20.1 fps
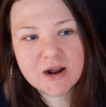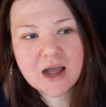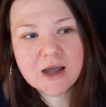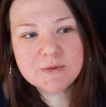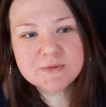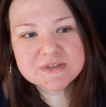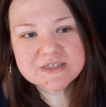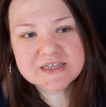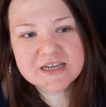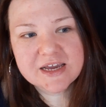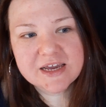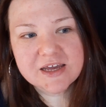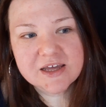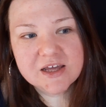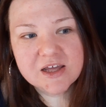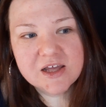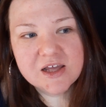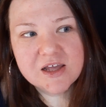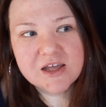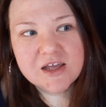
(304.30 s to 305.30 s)
I was like,
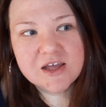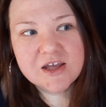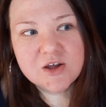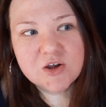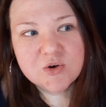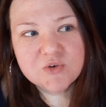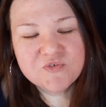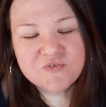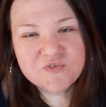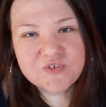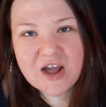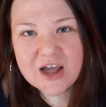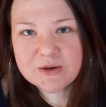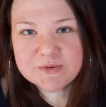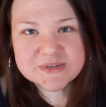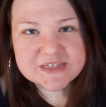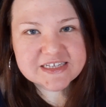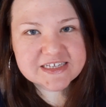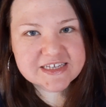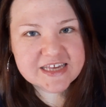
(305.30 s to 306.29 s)
I
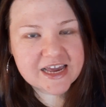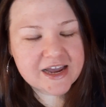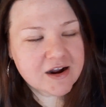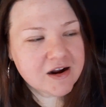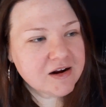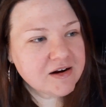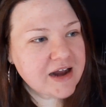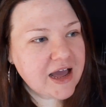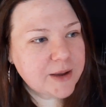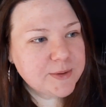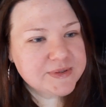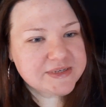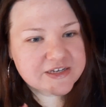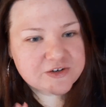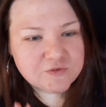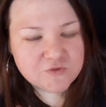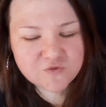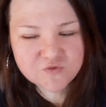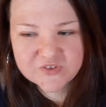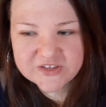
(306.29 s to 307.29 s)
was scared. I was
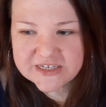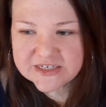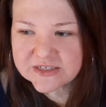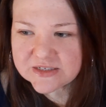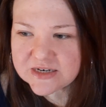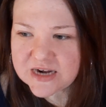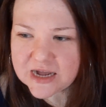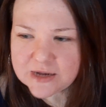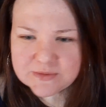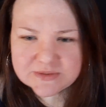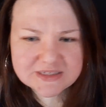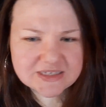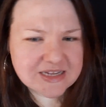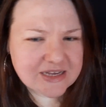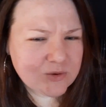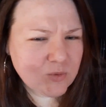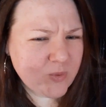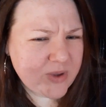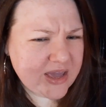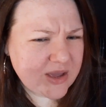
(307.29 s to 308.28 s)
in fear. I was
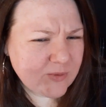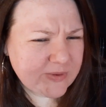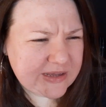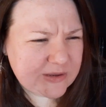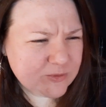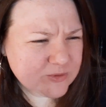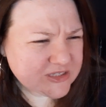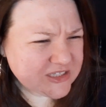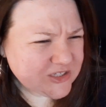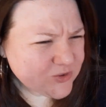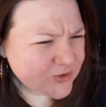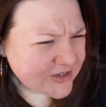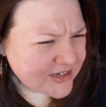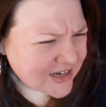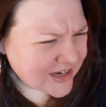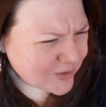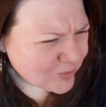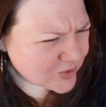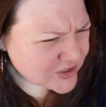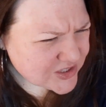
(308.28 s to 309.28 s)
like, wait, wait, what's going
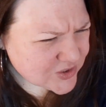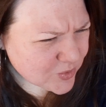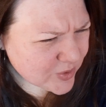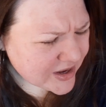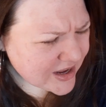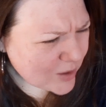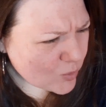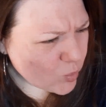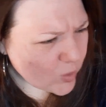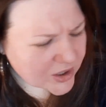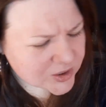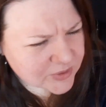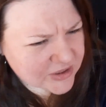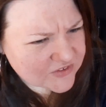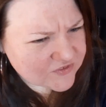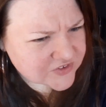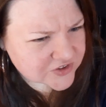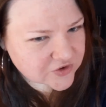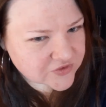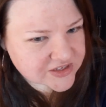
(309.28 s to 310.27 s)
on? What's going on? Why do I
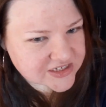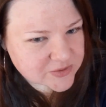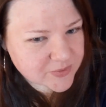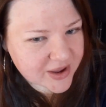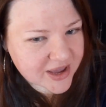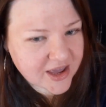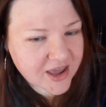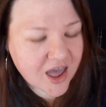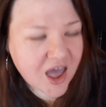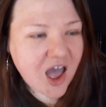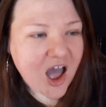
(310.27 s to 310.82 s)
feel this way?